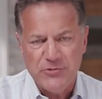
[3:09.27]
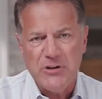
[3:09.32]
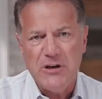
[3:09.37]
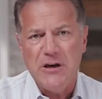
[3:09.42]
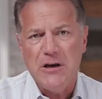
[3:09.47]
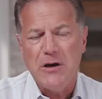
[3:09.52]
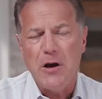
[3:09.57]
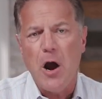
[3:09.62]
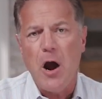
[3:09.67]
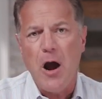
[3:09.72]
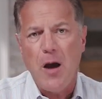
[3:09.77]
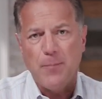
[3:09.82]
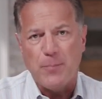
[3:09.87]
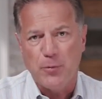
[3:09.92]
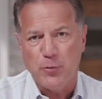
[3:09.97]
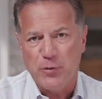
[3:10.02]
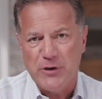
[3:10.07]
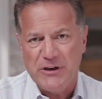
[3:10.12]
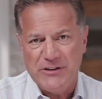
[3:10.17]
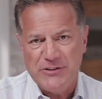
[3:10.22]
in
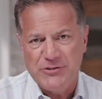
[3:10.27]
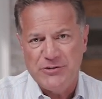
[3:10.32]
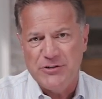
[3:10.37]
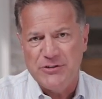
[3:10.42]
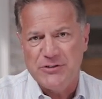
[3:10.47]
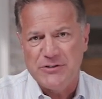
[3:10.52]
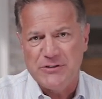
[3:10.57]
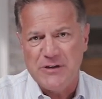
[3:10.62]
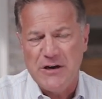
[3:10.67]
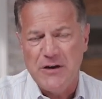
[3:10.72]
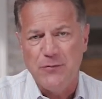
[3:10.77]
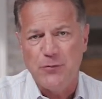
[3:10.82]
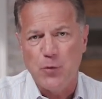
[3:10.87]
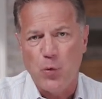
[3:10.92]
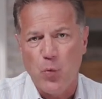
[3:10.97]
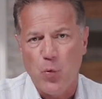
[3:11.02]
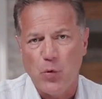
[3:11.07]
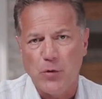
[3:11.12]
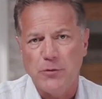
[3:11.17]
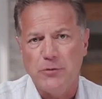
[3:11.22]
operation in the
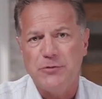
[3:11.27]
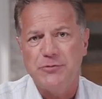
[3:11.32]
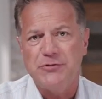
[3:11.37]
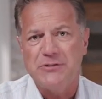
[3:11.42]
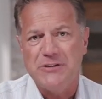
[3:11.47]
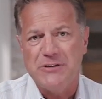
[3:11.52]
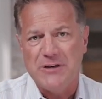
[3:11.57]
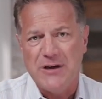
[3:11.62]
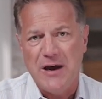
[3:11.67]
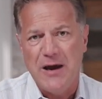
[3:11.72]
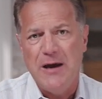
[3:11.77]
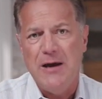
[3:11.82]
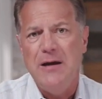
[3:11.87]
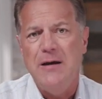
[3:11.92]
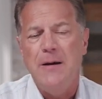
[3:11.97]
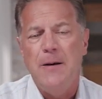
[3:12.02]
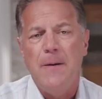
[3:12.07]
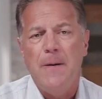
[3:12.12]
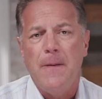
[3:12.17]
world today,